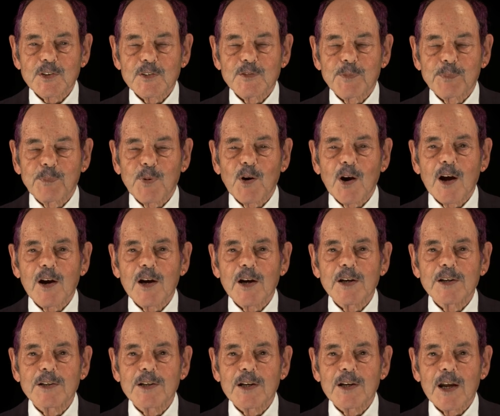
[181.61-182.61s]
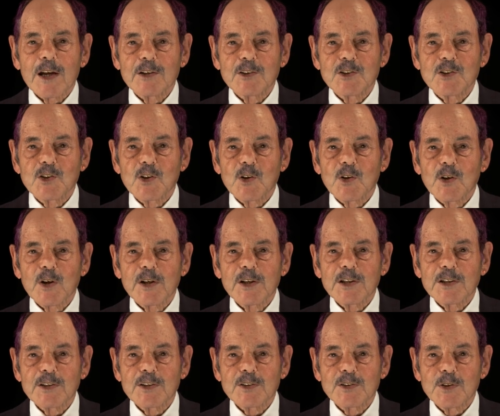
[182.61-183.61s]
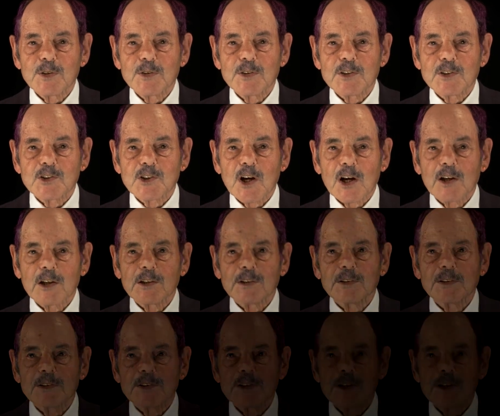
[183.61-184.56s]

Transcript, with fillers: of pride and joy to the child.